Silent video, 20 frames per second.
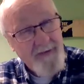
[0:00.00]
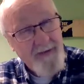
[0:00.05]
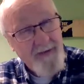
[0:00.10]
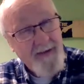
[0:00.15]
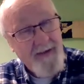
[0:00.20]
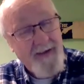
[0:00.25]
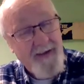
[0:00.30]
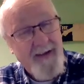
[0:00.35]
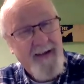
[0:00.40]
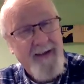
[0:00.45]

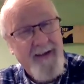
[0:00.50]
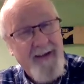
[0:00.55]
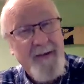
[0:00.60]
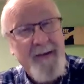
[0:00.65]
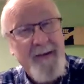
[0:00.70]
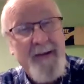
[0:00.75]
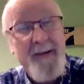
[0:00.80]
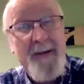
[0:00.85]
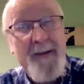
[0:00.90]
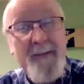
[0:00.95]
Uh,
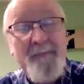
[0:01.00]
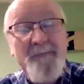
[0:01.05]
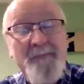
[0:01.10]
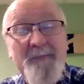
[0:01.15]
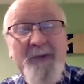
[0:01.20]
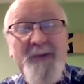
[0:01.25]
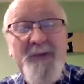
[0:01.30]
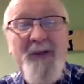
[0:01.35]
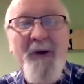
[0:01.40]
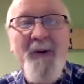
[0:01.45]

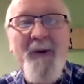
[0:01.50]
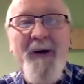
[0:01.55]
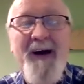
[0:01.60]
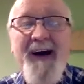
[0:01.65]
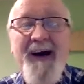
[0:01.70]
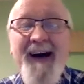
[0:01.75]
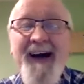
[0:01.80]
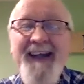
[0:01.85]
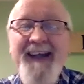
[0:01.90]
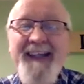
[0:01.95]
so
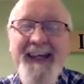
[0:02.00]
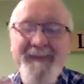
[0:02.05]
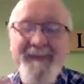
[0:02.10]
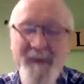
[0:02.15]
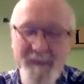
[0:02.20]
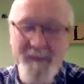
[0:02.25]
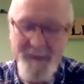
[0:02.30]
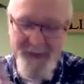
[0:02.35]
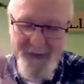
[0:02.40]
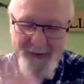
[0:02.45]
I came
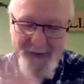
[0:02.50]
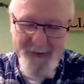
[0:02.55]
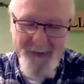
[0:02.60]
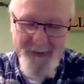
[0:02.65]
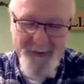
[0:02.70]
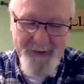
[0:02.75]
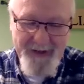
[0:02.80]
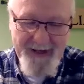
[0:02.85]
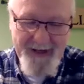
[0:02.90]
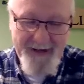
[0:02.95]
up with this
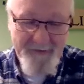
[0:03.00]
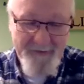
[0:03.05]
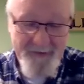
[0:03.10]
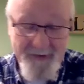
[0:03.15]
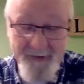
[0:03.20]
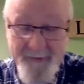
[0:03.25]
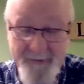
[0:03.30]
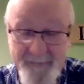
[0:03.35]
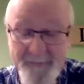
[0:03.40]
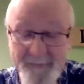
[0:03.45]
story after.
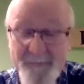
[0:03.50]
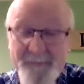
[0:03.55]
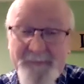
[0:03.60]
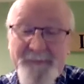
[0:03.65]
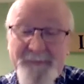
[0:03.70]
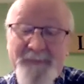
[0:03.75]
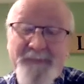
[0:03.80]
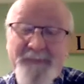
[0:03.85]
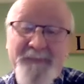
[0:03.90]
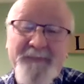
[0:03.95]

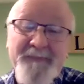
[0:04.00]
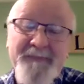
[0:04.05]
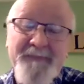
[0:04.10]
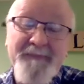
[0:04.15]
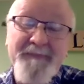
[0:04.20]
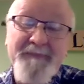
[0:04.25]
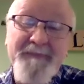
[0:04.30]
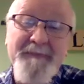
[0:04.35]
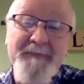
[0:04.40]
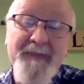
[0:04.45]

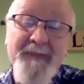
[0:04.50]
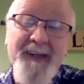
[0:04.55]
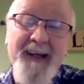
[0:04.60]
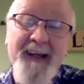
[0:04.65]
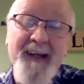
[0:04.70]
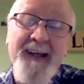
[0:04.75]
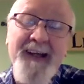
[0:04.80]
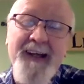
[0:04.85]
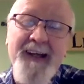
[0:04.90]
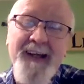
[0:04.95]

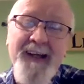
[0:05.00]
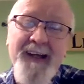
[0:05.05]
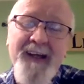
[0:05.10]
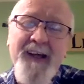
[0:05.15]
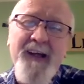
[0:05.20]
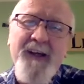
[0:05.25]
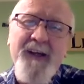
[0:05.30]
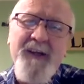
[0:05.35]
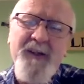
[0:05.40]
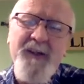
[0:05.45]
Uh,
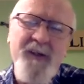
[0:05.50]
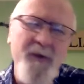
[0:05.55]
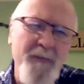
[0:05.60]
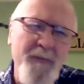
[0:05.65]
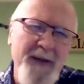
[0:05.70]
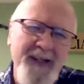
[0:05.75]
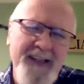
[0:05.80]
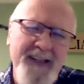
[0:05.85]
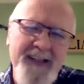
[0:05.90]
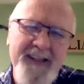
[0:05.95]
you
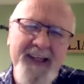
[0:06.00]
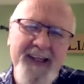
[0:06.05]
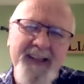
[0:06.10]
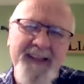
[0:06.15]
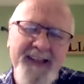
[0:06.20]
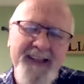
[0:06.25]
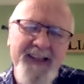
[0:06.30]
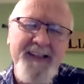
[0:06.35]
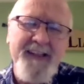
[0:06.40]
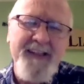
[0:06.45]
might think
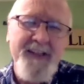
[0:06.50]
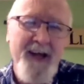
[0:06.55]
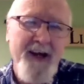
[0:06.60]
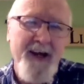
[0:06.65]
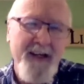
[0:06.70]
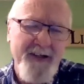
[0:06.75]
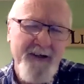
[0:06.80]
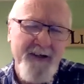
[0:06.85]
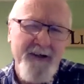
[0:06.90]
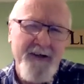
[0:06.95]
that the
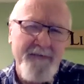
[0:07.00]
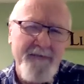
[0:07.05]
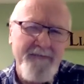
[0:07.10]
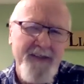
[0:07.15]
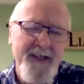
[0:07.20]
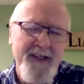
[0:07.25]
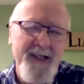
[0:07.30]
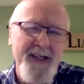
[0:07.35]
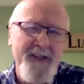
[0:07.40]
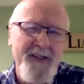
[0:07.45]
tiger
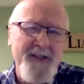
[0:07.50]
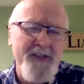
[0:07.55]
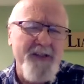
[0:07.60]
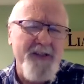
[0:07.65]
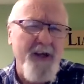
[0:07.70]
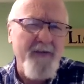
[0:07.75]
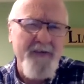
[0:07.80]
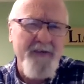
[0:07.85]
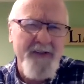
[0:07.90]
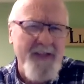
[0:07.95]
is the
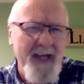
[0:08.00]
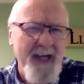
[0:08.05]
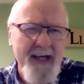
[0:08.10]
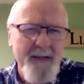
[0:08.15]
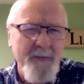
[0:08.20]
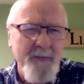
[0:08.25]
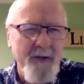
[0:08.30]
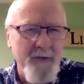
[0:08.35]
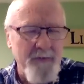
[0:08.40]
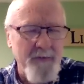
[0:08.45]
toughest
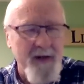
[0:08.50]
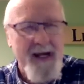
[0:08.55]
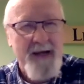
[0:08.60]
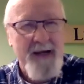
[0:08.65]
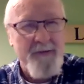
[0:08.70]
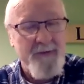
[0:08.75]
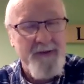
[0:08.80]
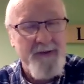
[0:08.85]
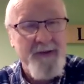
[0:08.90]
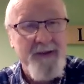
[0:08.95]
animal
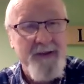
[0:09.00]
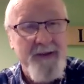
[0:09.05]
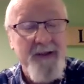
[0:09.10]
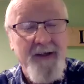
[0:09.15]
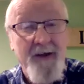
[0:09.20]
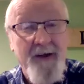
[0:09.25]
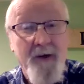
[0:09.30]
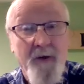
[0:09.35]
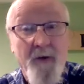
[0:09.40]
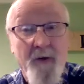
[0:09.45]
around,
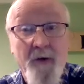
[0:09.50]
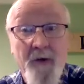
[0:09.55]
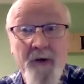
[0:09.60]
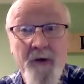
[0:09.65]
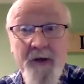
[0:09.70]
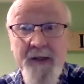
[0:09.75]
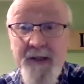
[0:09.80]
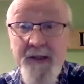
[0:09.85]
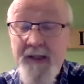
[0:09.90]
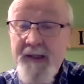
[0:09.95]
or
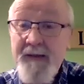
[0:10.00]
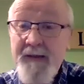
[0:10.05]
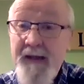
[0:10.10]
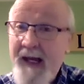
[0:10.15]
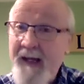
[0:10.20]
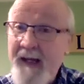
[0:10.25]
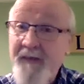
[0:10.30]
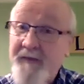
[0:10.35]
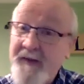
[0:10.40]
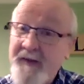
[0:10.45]
the
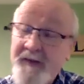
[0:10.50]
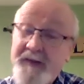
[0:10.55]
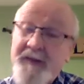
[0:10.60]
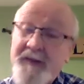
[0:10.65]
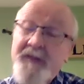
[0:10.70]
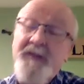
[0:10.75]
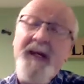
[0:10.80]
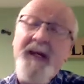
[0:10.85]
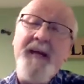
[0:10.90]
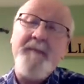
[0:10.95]
elephant's the
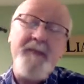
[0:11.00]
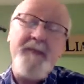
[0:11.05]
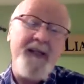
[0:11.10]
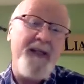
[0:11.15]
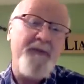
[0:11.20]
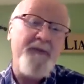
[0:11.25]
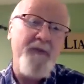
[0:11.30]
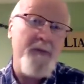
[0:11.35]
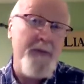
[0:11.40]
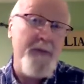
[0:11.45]
champion
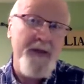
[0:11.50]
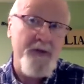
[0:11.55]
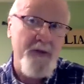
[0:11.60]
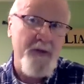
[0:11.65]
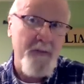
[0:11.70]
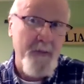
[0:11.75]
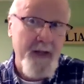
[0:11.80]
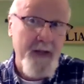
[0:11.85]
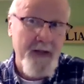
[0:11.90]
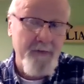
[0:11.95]
if you measure
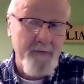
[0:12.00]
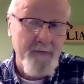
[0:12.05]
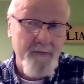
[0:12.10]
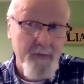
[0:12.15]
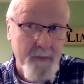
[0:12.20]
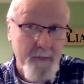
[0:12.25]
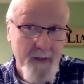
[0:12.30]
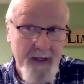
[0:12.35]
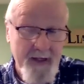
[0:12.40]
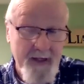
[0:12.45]
pound for
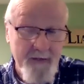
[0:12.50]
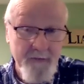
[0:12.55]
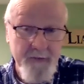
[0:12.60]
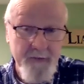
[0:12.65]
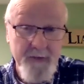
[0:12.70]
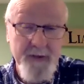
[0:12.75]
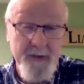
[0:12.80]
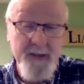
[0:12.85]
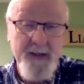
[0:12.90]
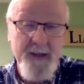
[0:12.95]
pound.
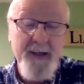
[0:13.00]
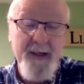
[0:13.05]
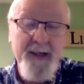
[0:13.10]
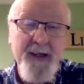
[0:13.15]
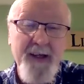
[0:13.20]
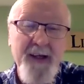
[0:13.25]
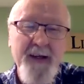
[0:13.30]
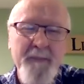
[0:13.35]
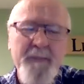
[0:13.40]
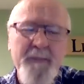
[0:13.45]

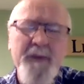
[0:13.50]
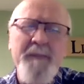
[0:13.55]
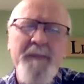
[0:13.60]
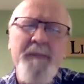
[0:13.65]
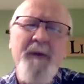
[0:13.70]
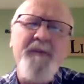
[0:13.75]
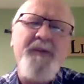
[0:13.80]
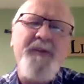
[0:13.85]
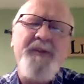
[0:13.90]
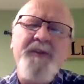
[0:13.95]
But
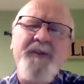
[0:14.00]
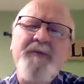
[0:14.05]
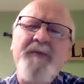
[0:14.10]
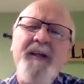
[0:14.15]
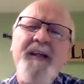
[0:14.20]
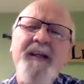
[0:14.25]
most agree the